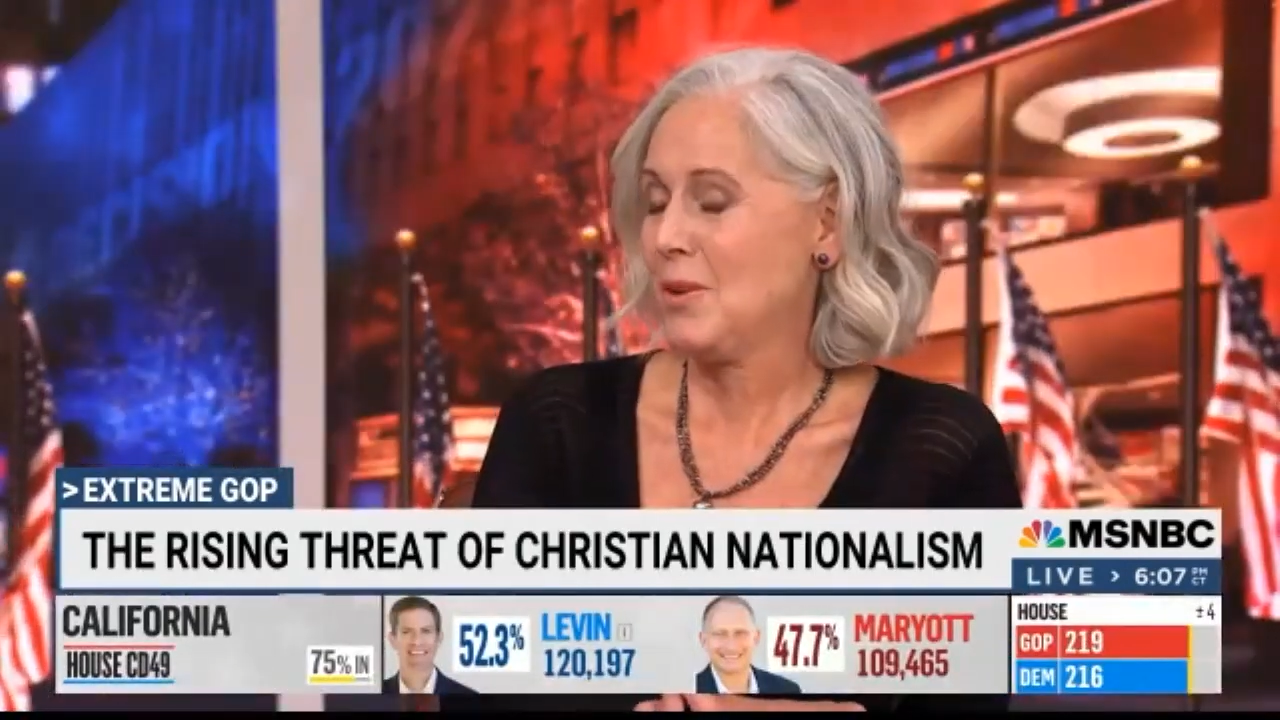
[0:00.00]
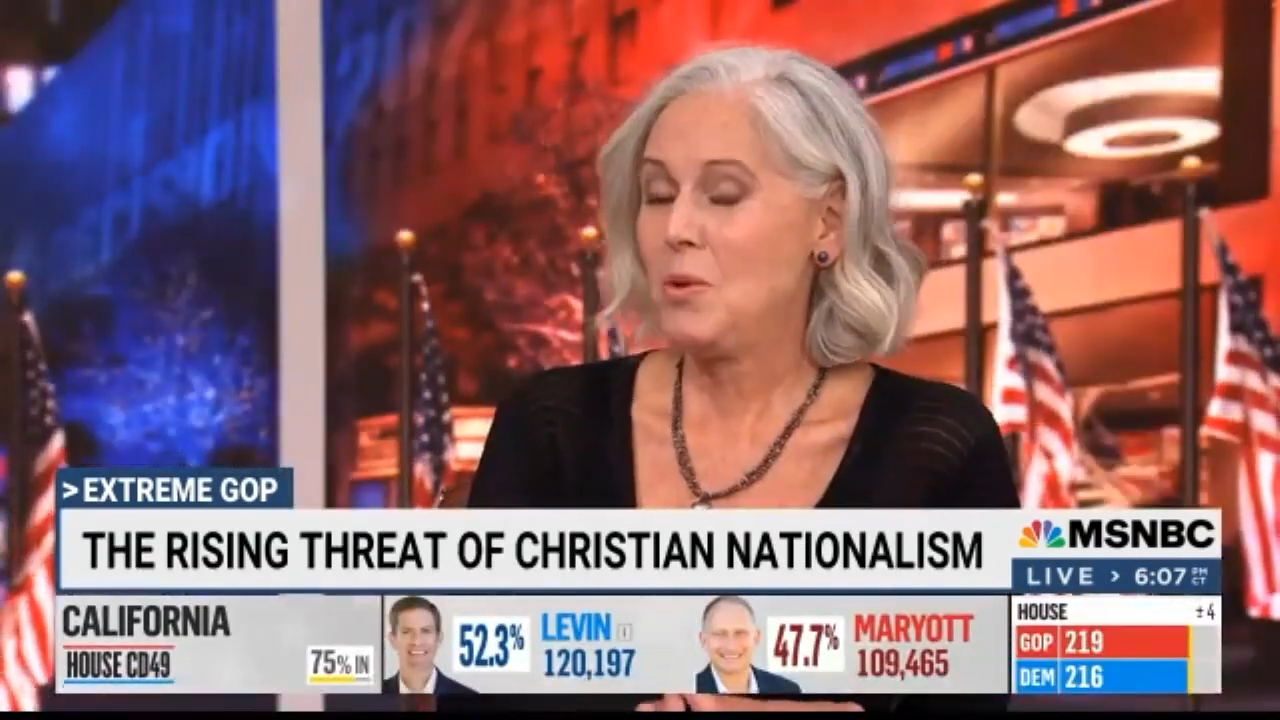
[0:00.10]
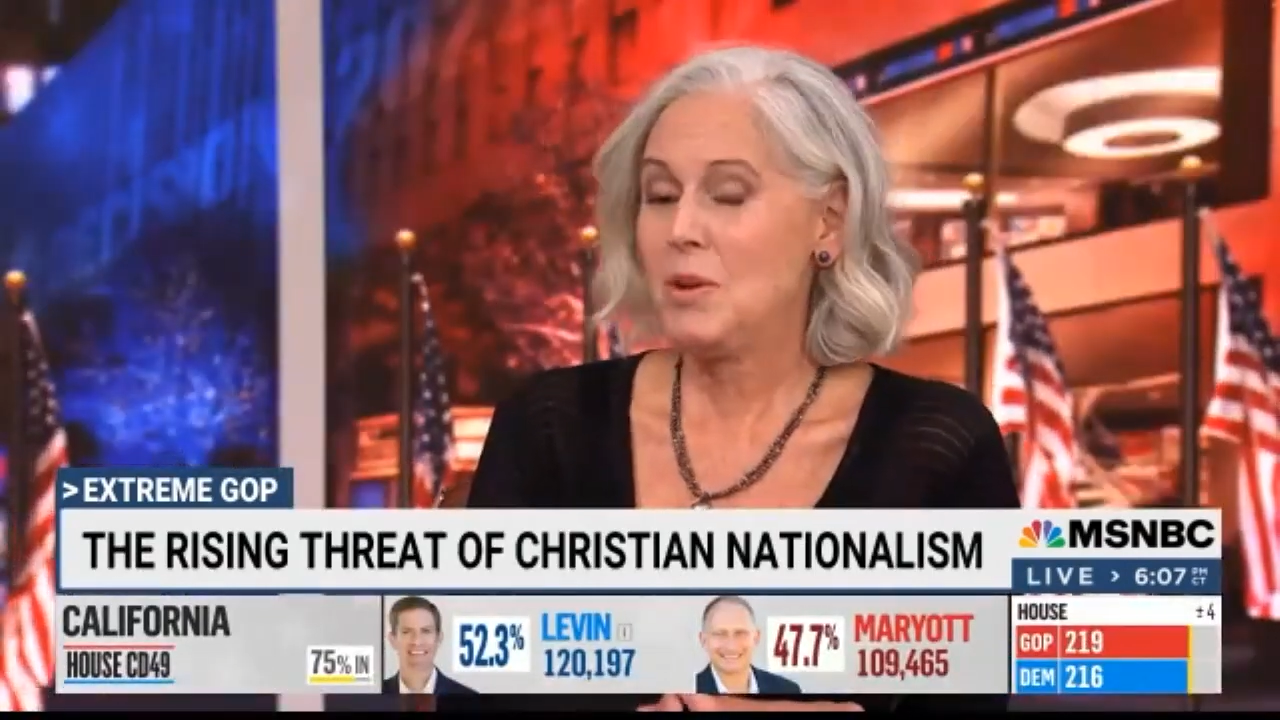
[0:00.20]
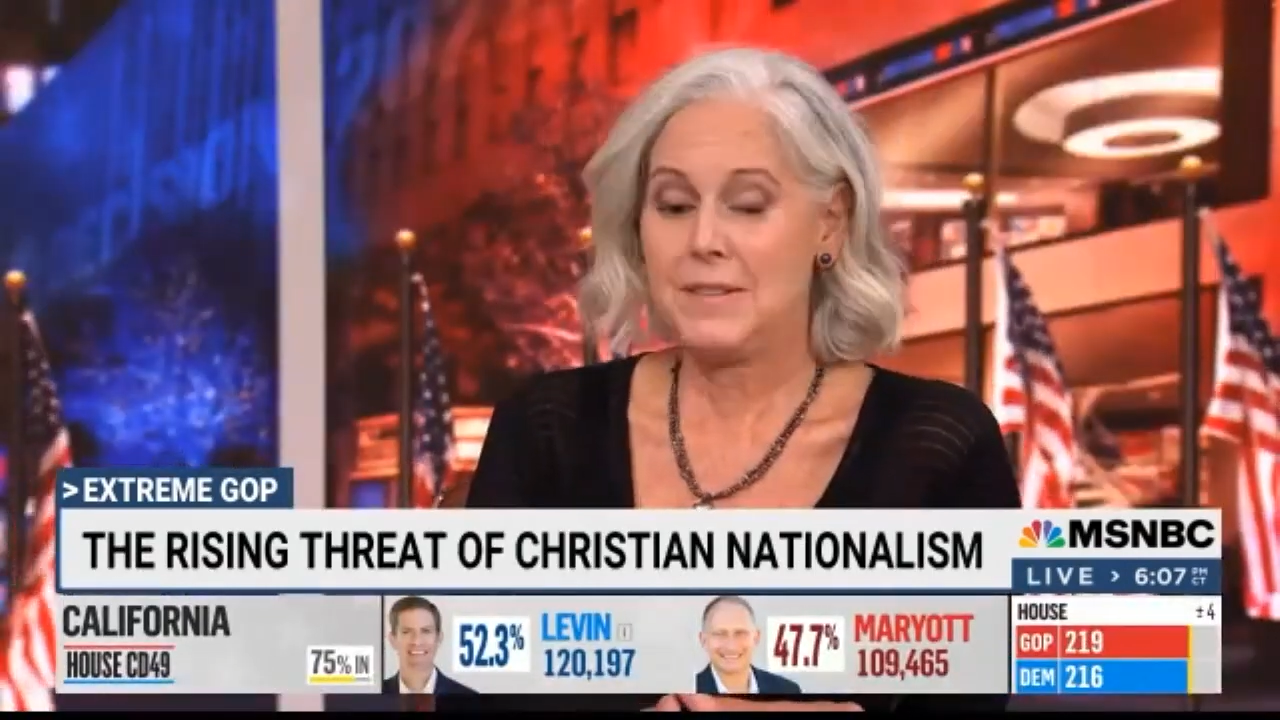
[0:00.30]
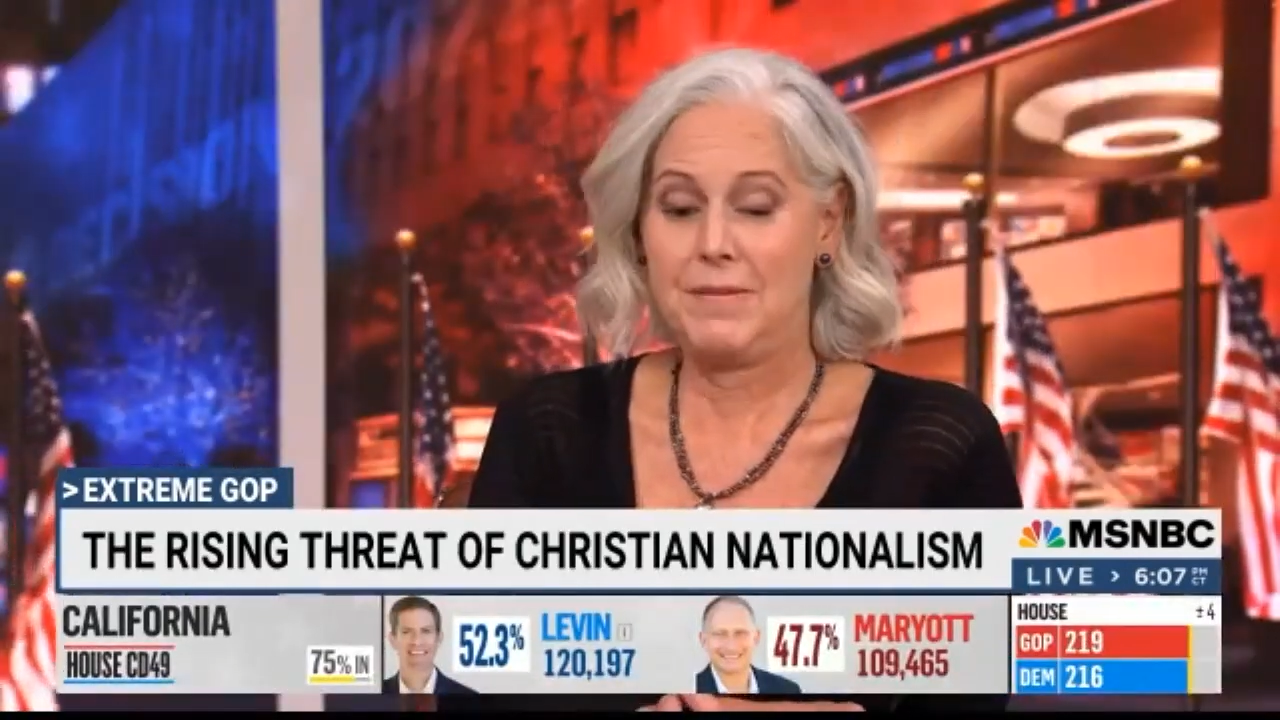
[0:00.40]

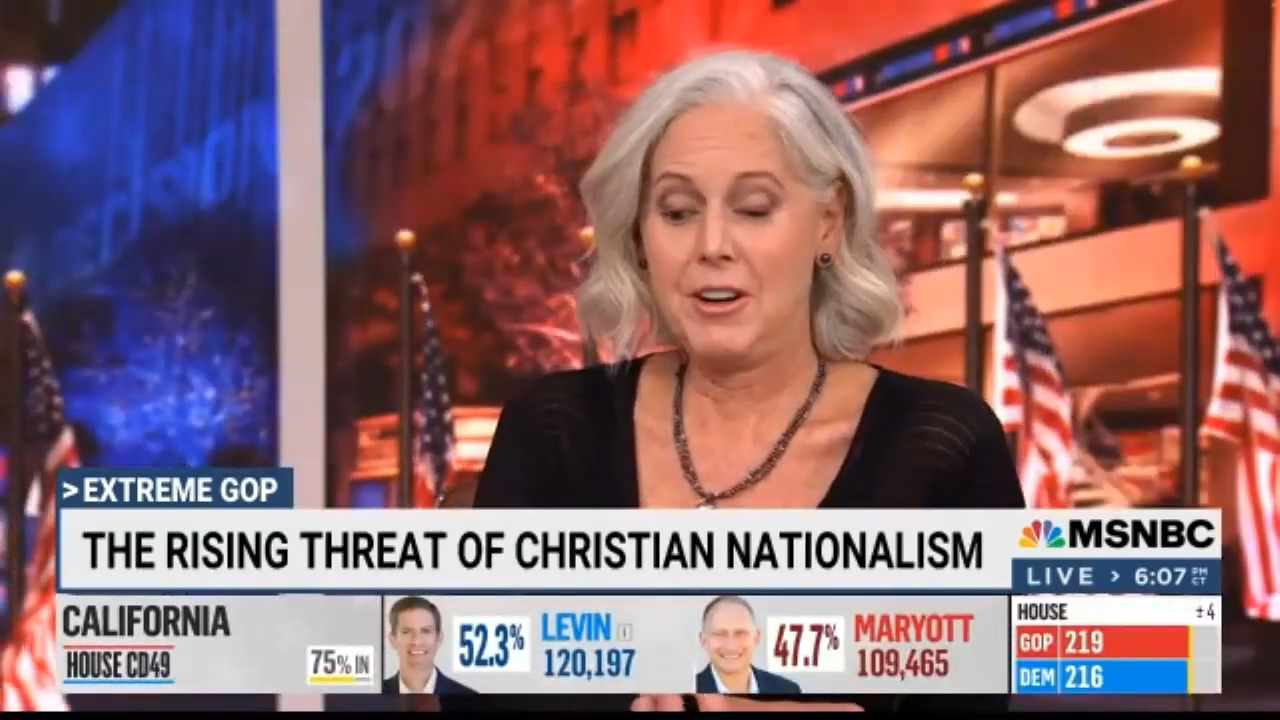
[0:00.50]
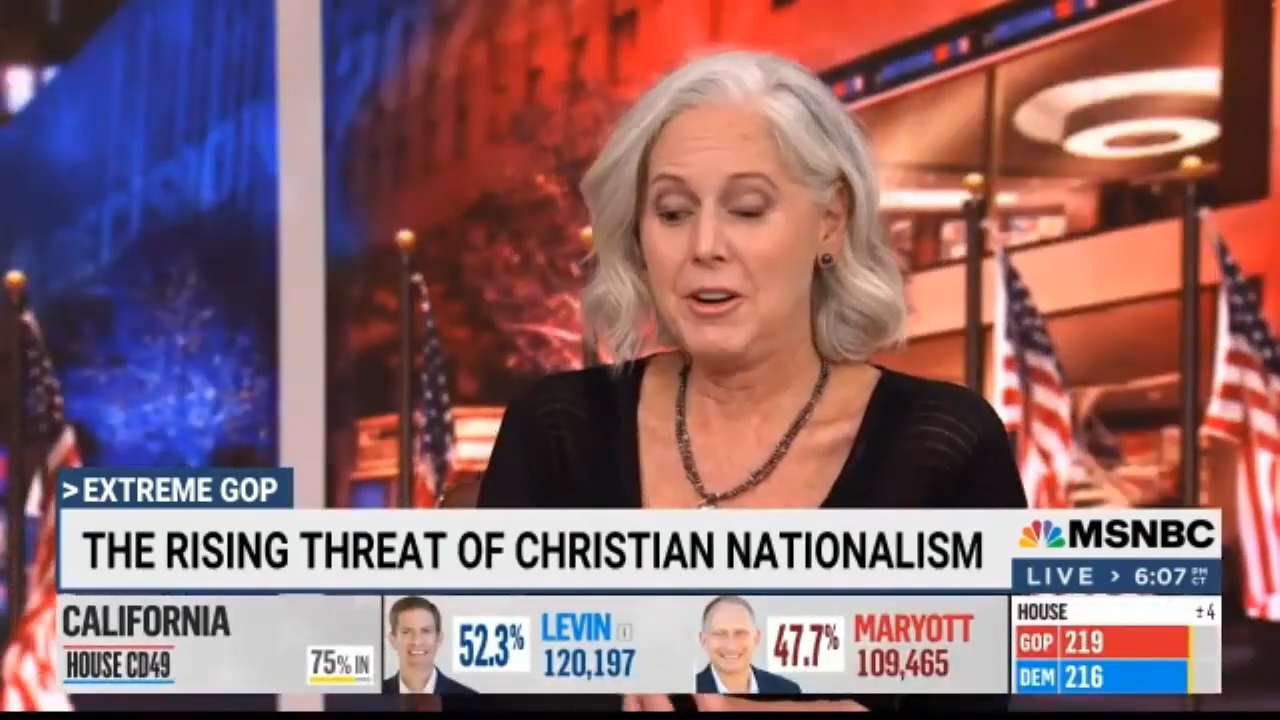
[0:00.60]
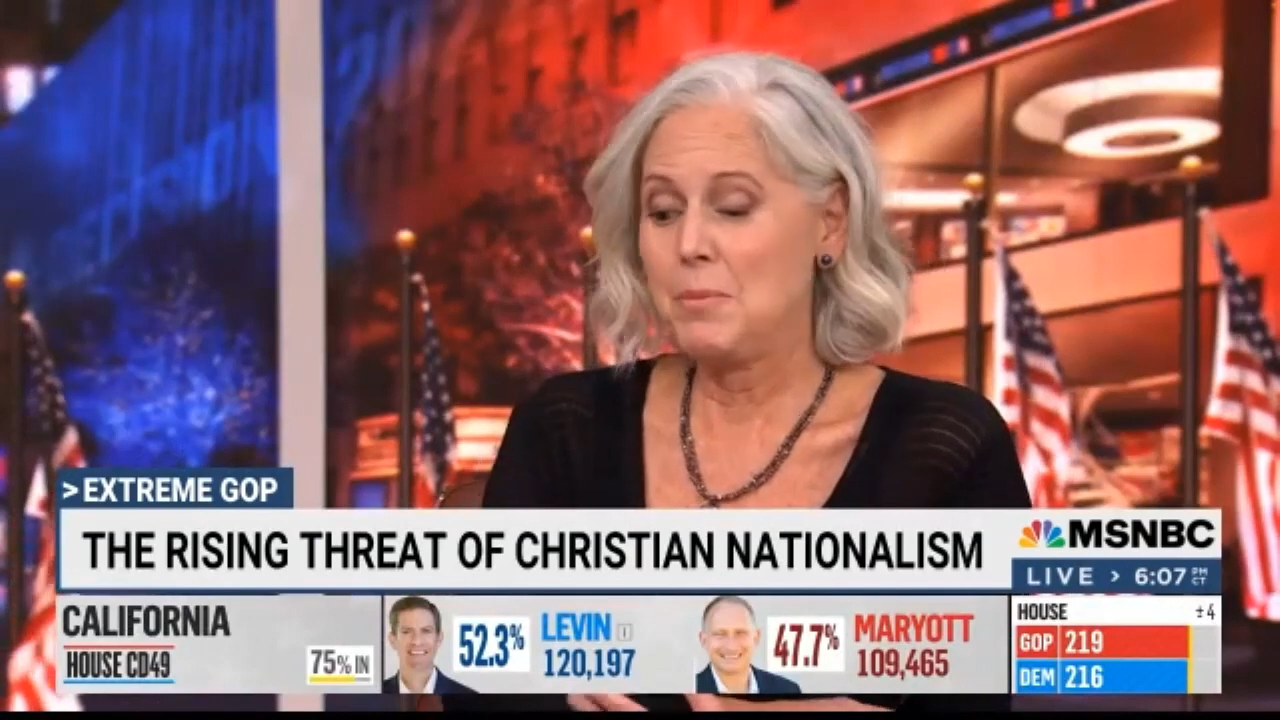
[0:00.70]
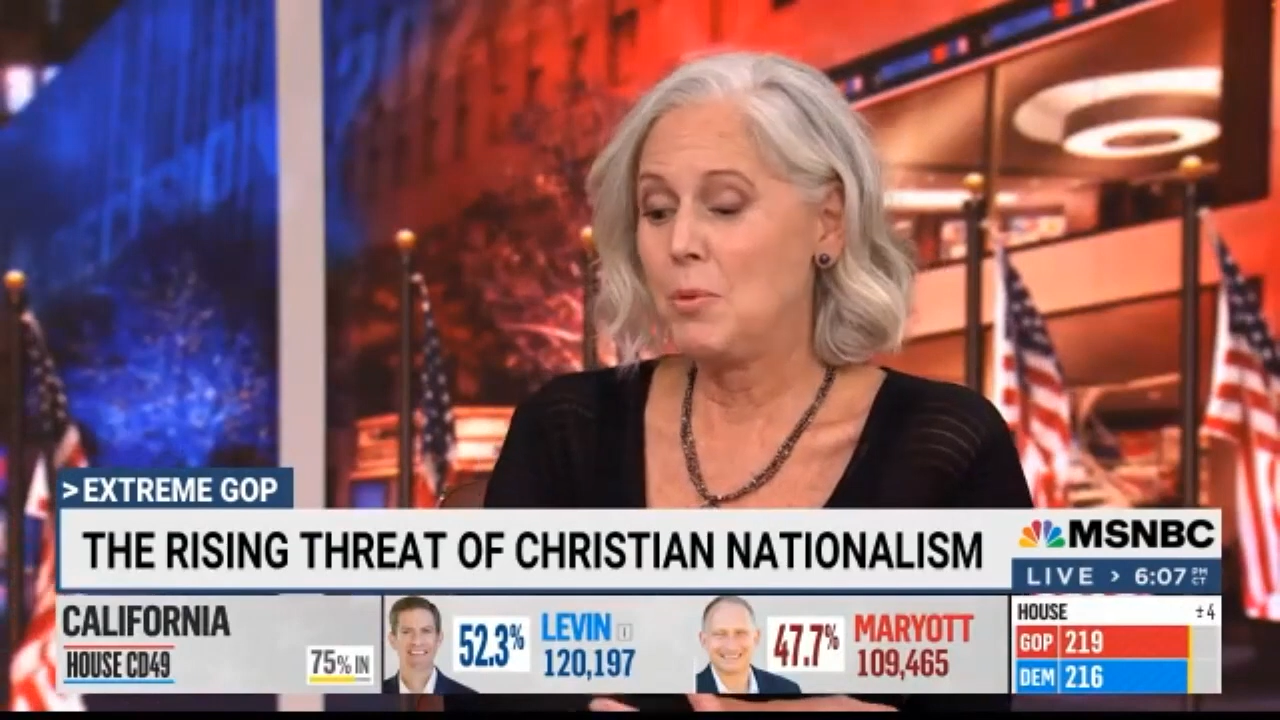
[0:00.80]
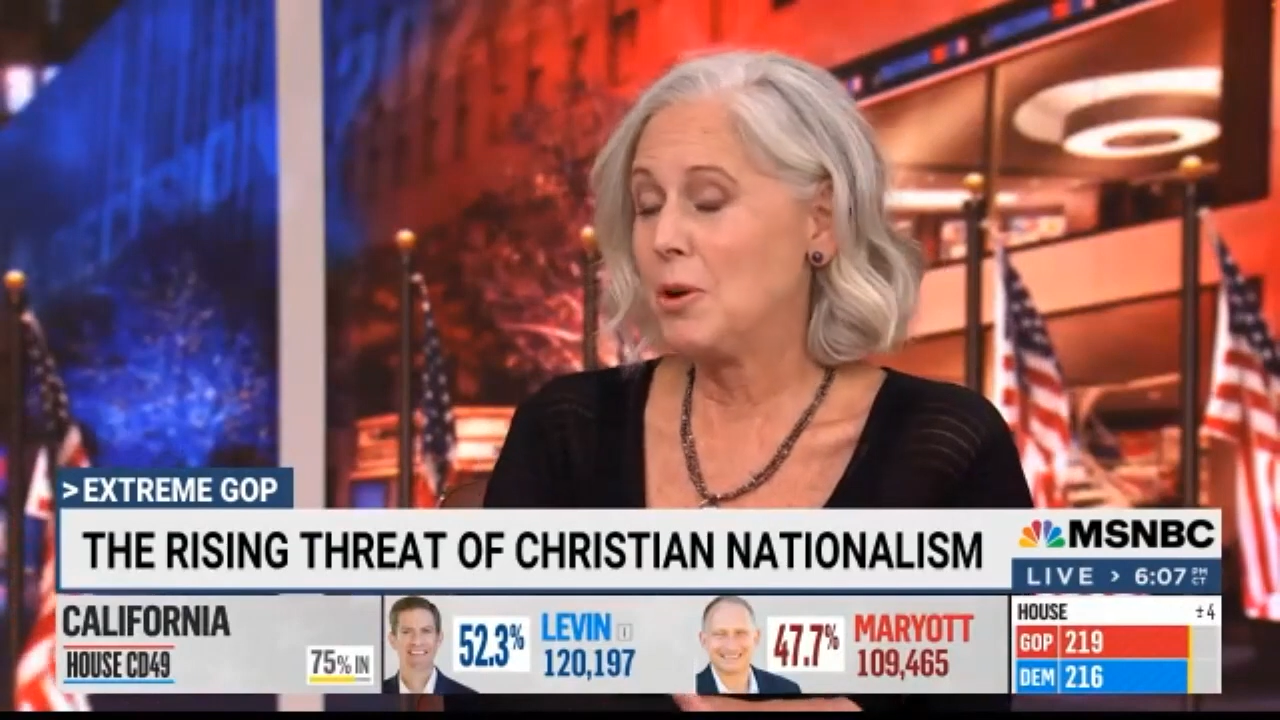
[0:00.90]
Well, it's very
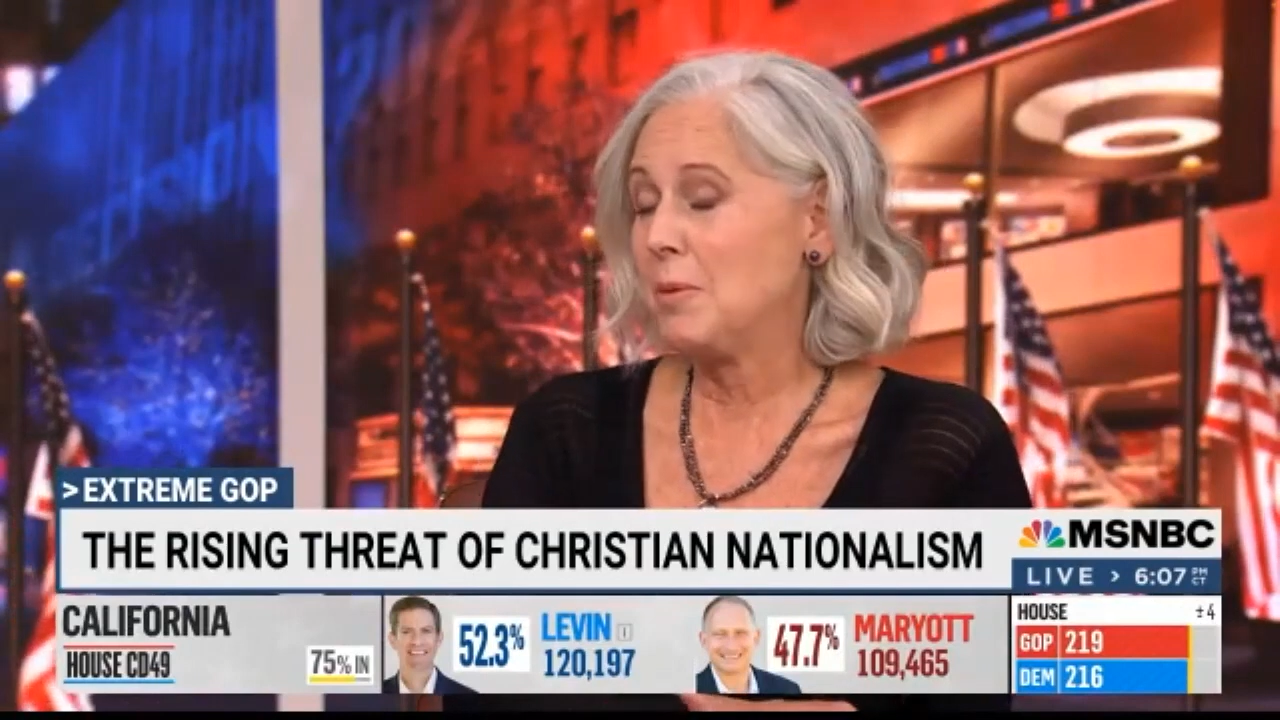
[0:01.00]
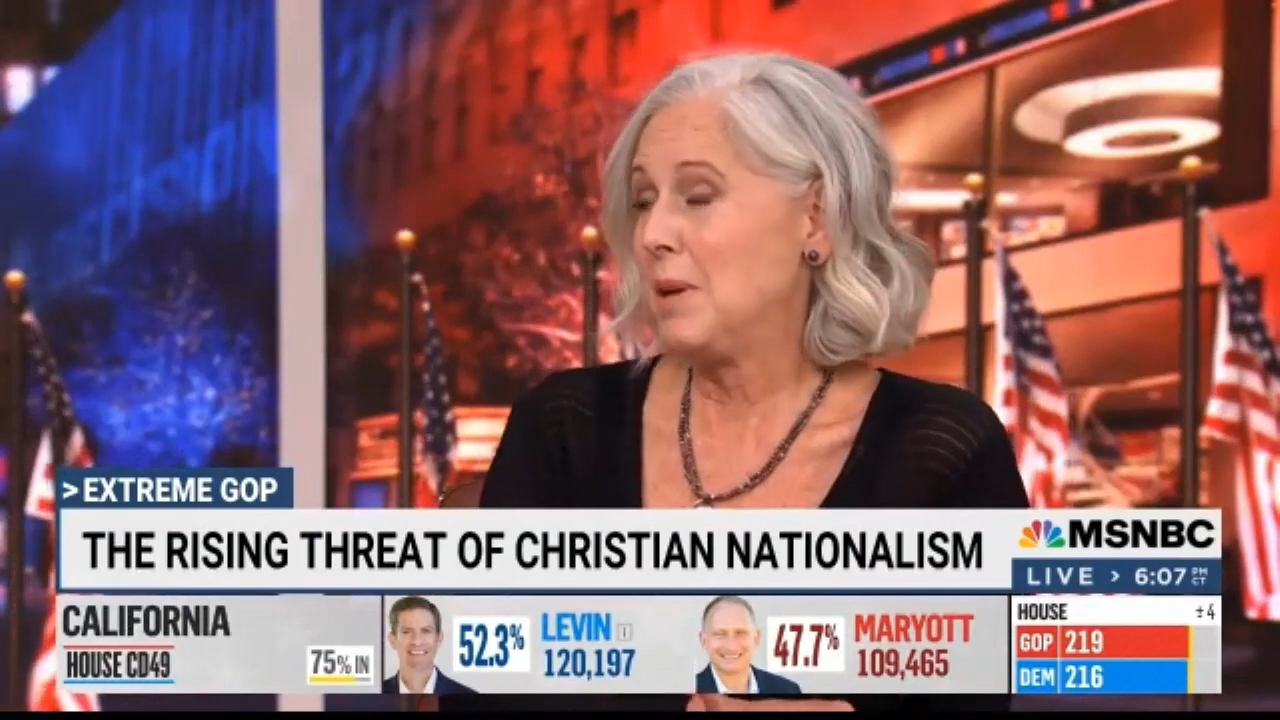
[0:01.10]
important